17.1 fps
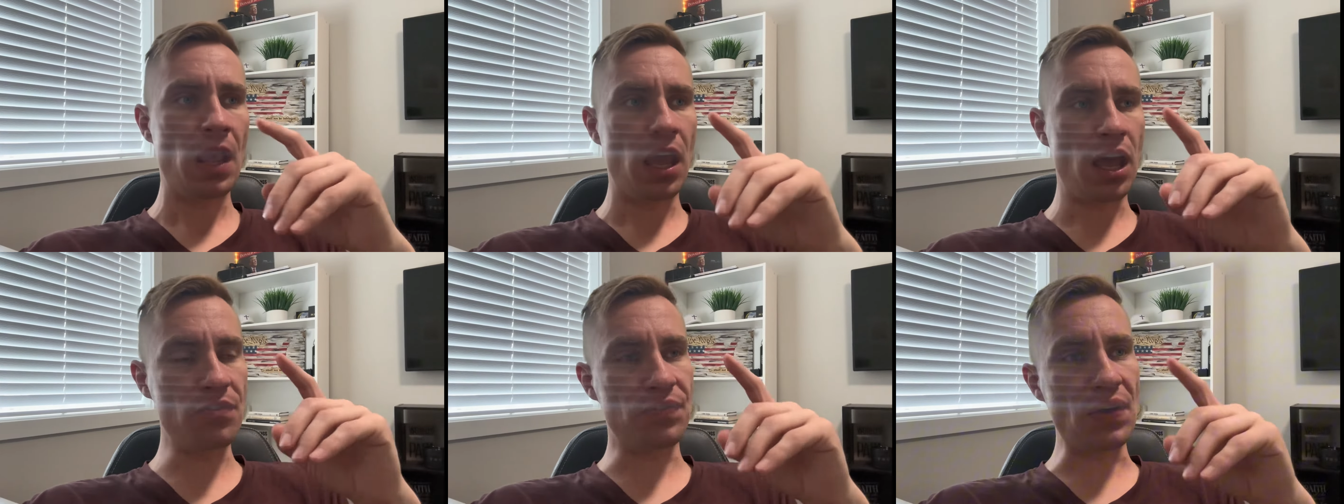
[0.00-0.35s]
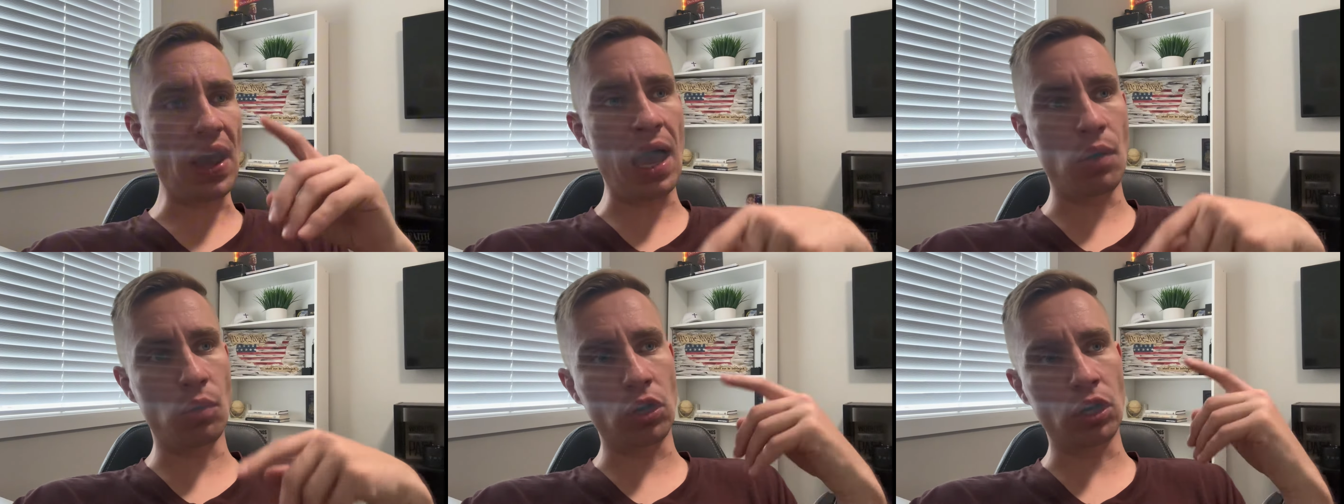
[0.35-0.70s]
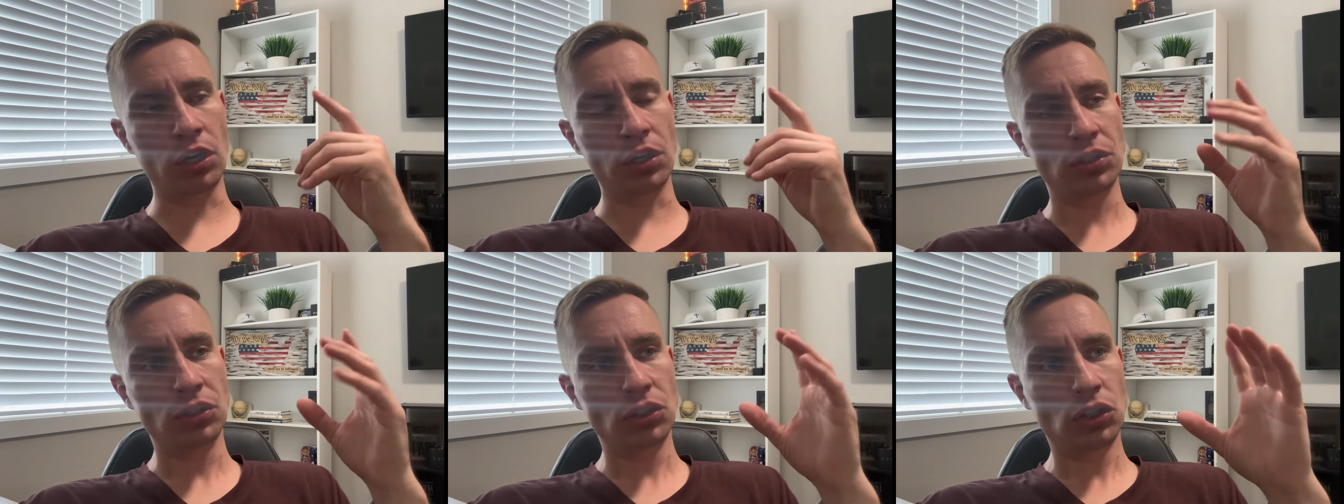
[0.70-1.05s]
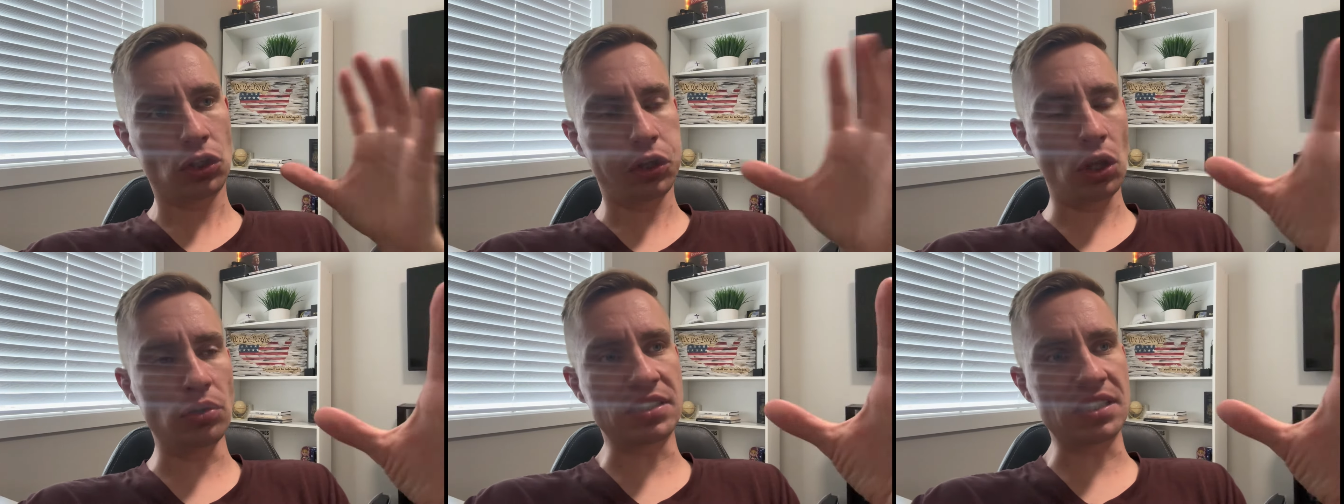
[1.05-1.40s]
if our
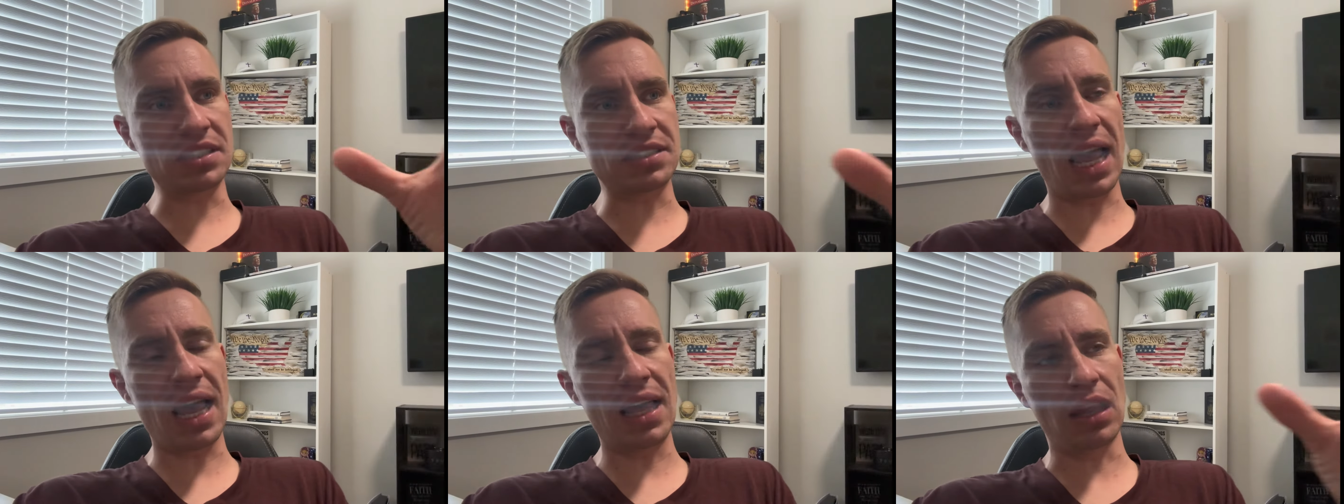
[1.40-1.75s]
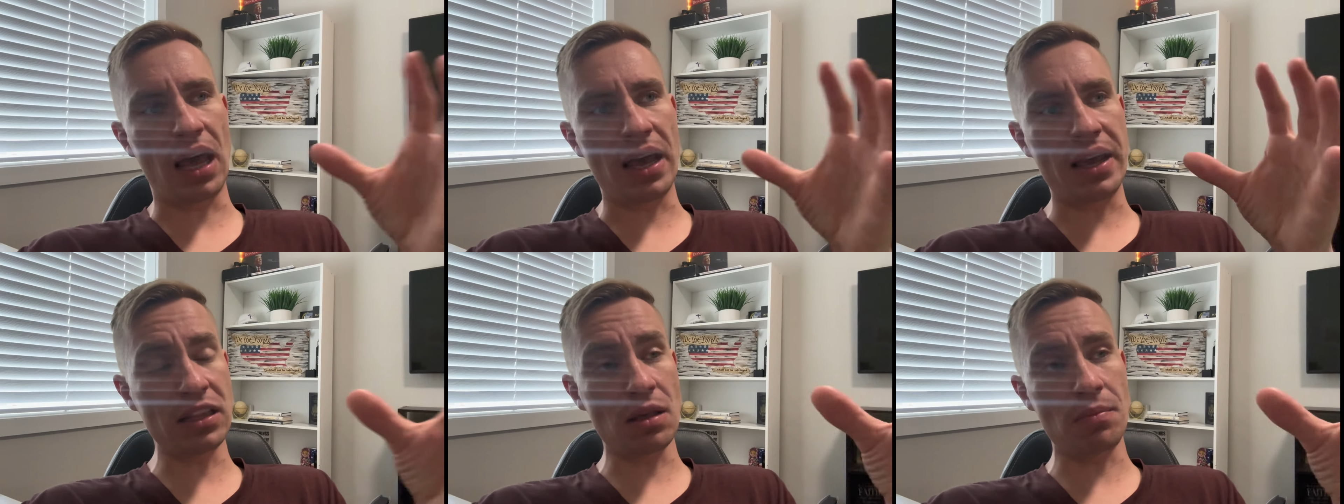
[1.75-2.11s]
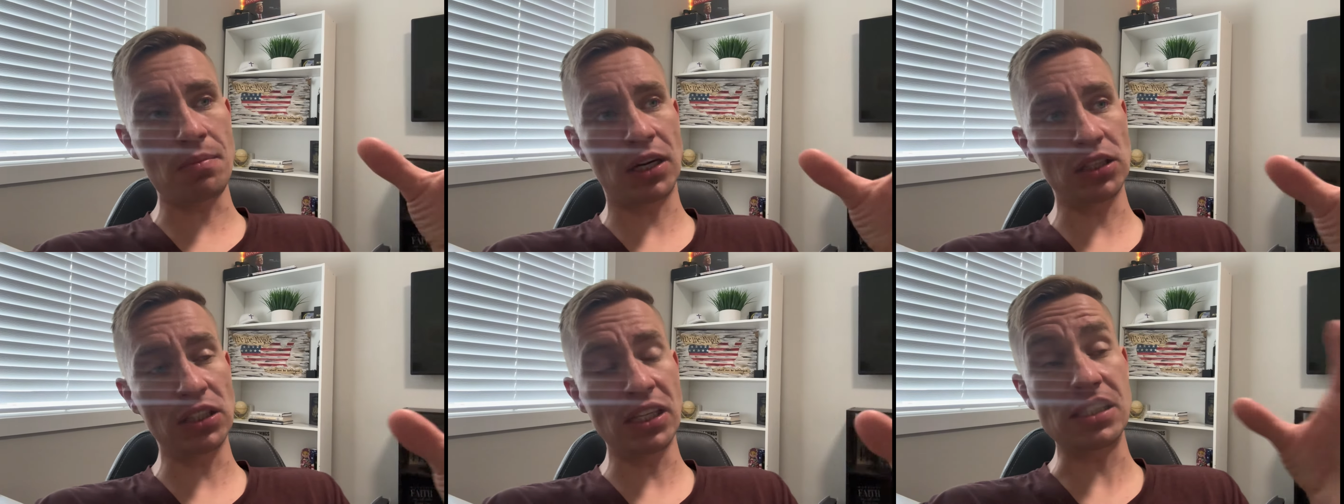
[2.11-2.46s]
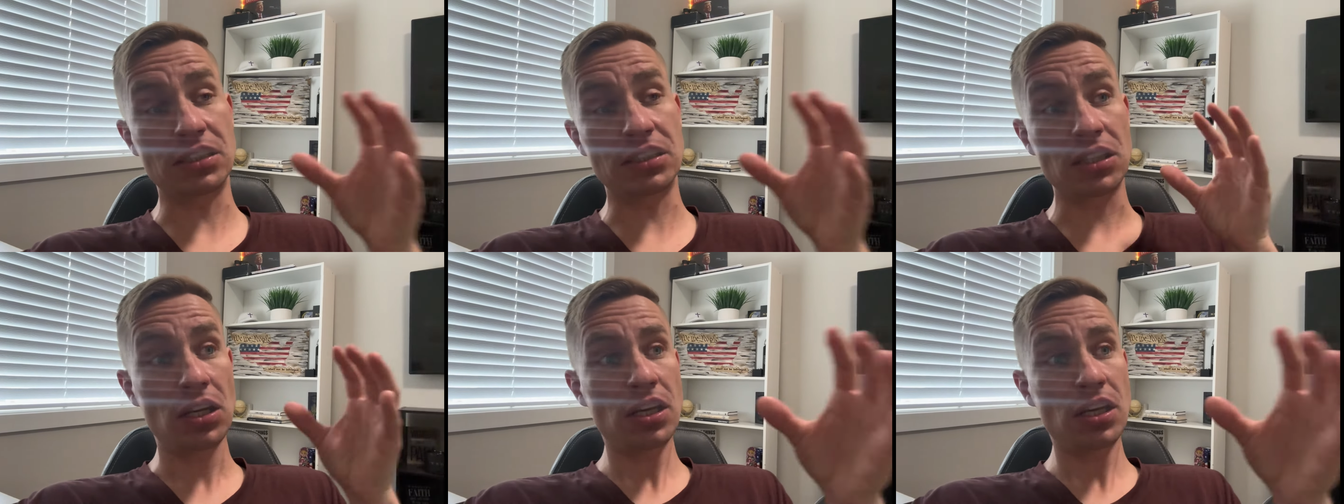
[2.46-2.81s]
closest ally in the Middle
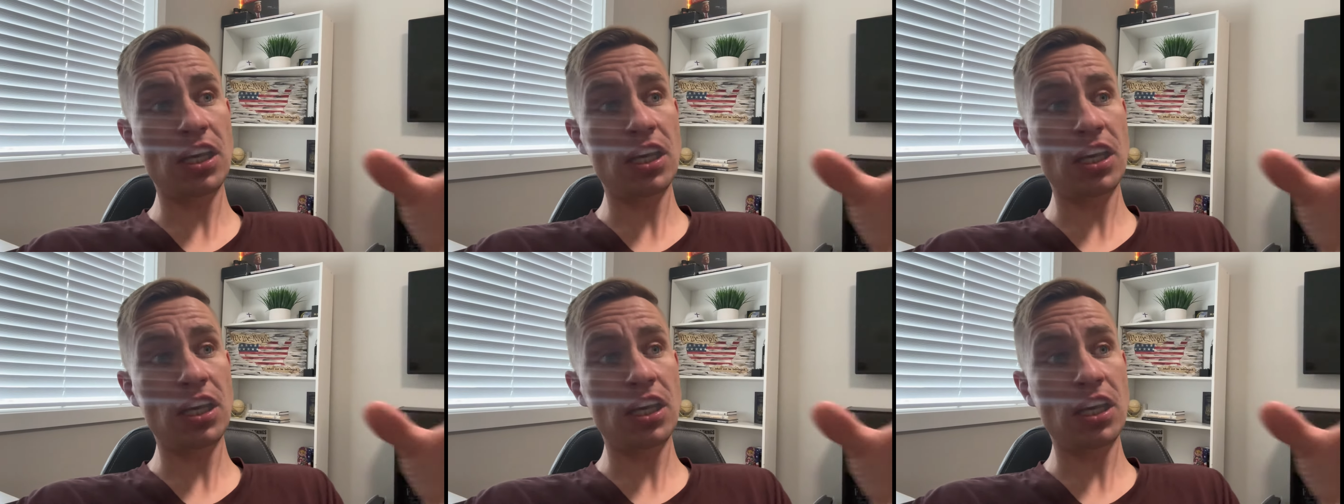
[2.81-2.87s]
East,